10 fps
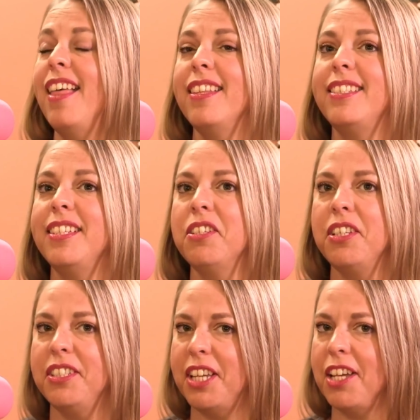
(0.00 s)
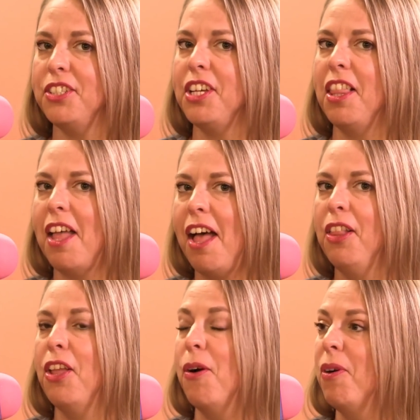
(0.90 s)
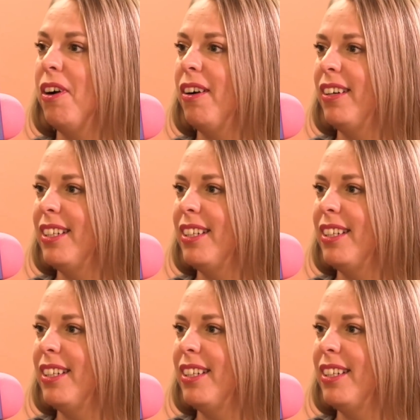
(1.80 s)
the ceiling is actually a lot lower.